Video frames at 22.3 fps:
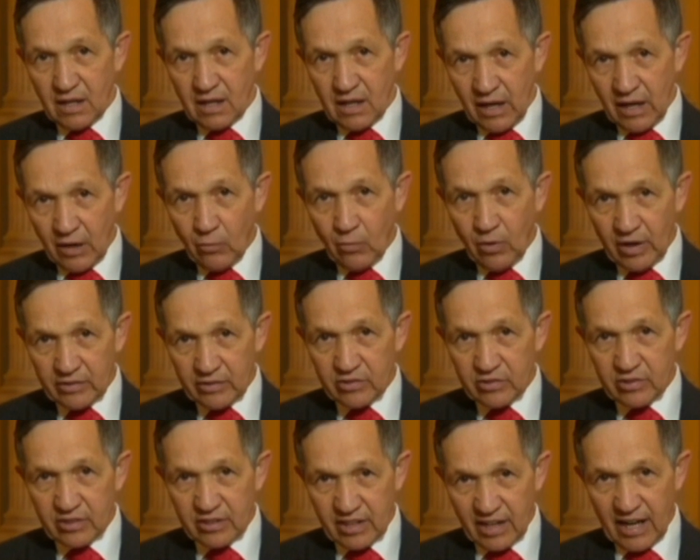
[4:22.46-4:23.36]
I went
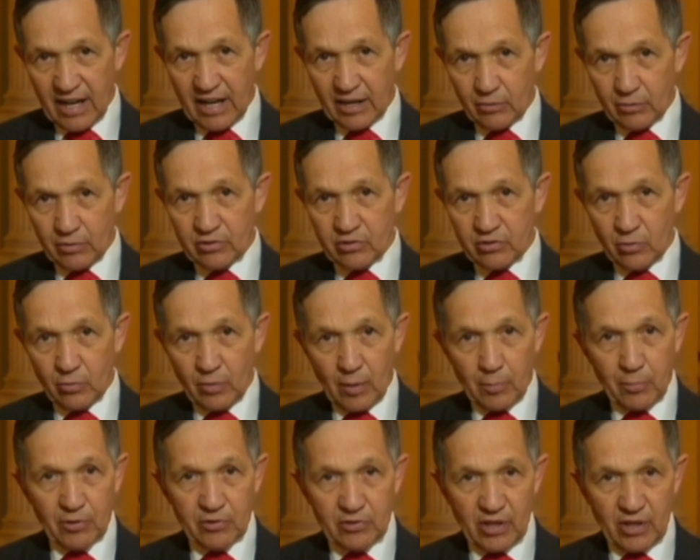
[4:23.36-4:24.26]
to Congress to
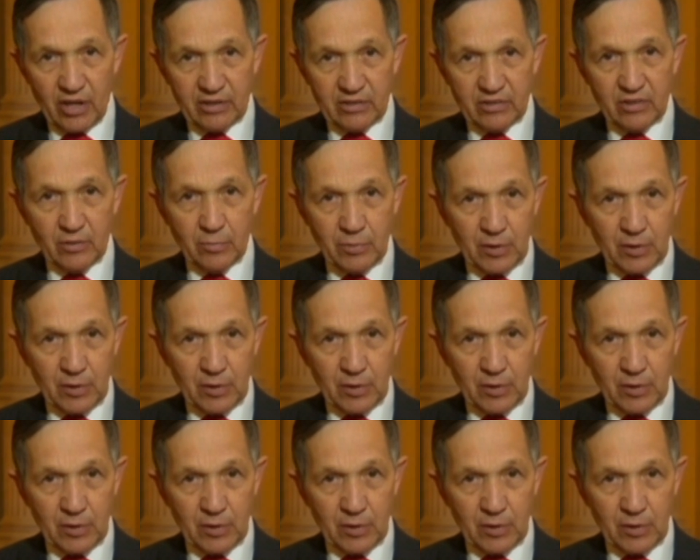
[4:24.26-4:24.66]
represent the